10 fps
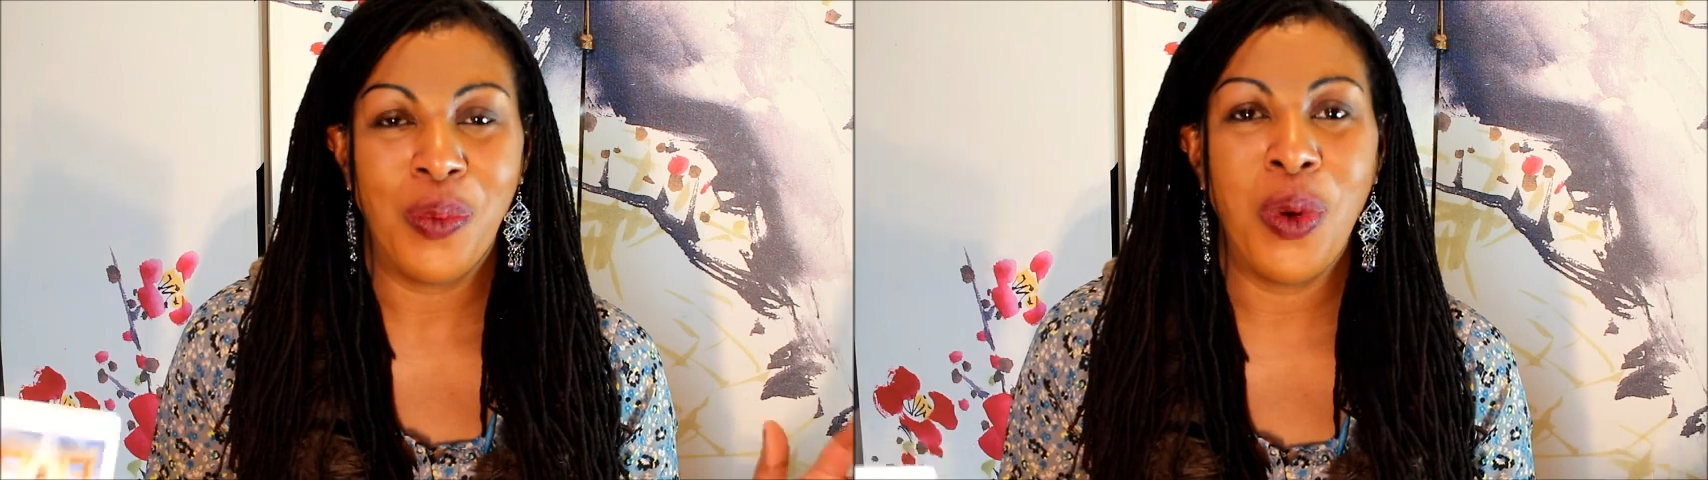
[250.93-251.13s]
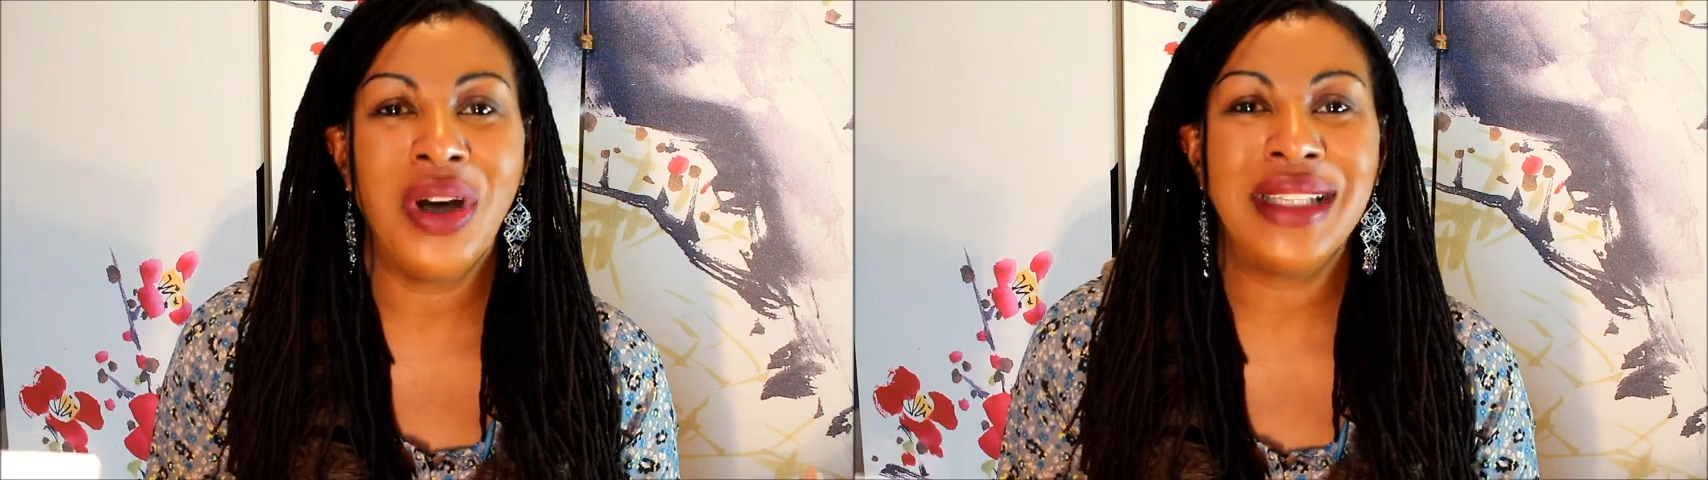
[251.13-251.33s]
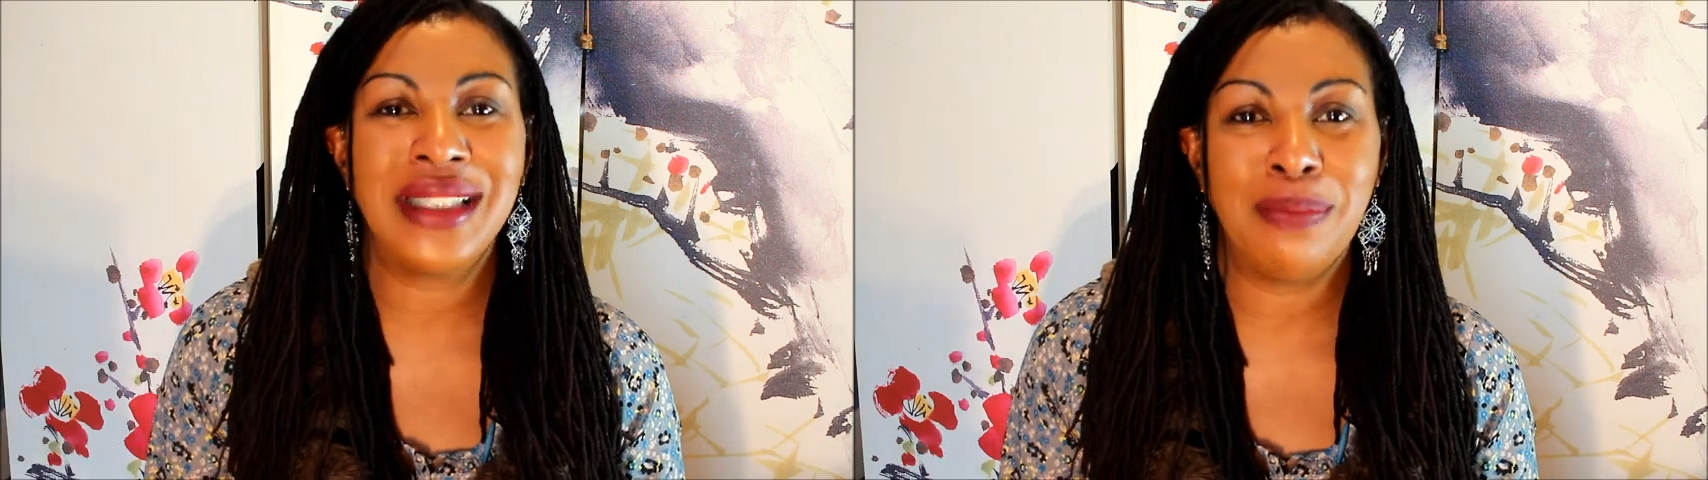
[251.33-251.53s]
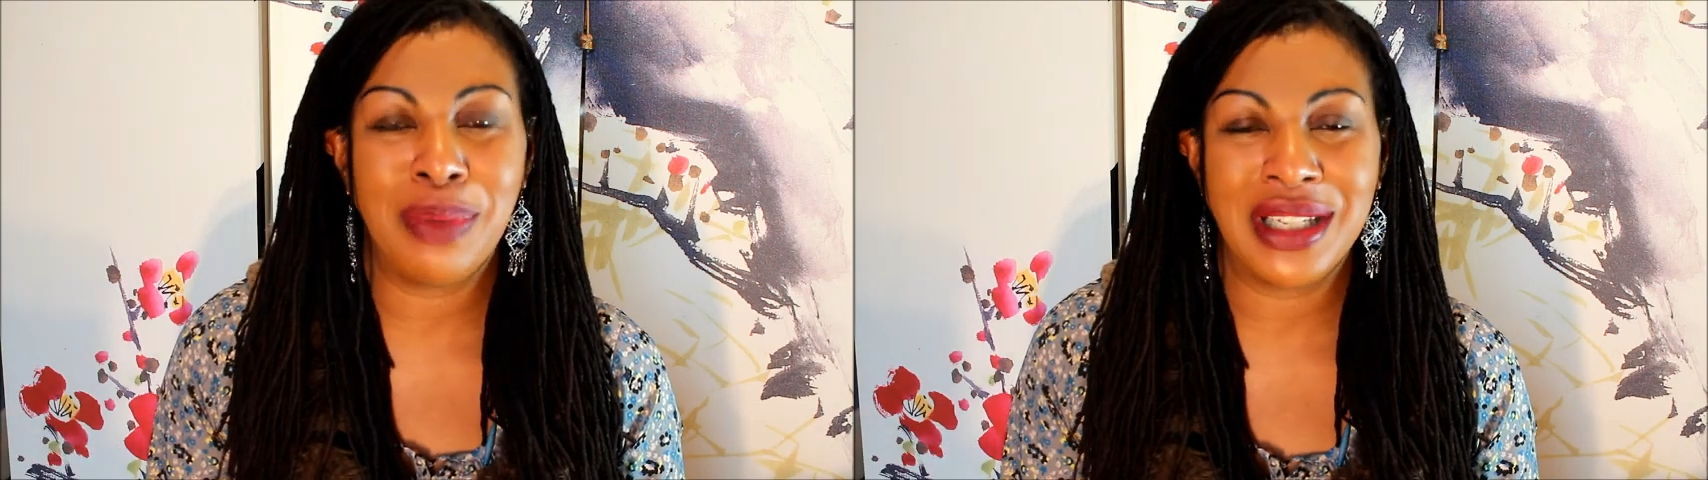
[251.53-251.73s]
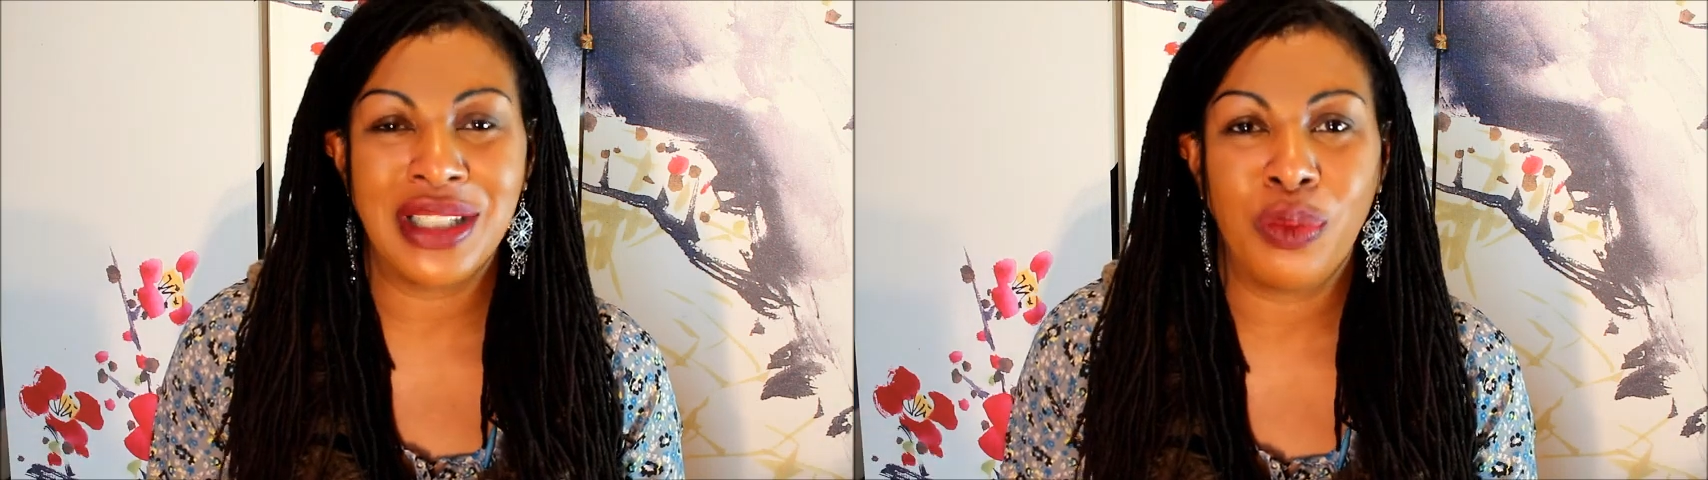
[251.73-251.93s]
What is the
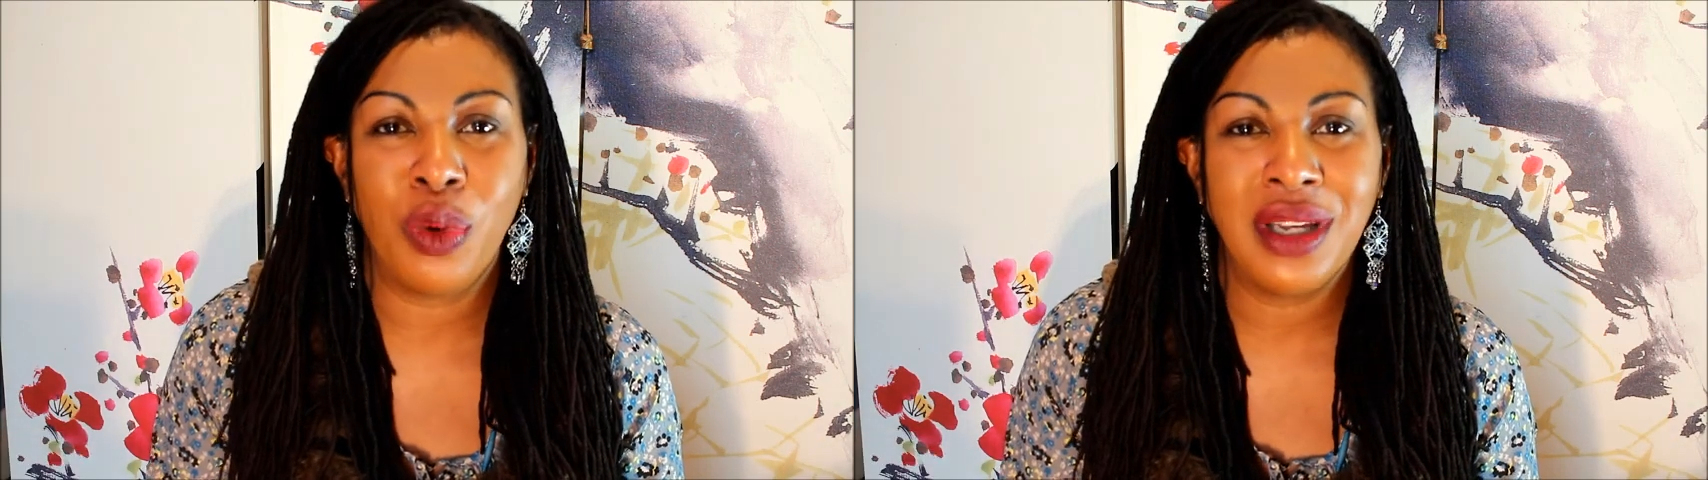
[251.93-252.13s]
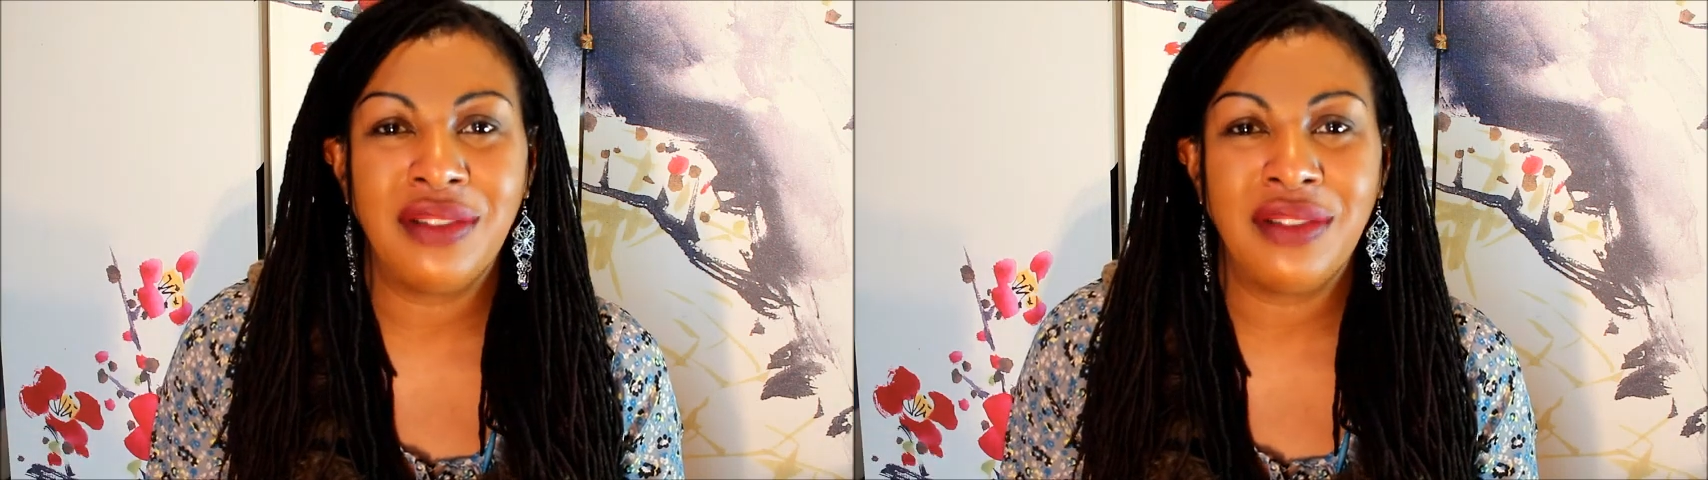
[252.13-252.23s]
picture, what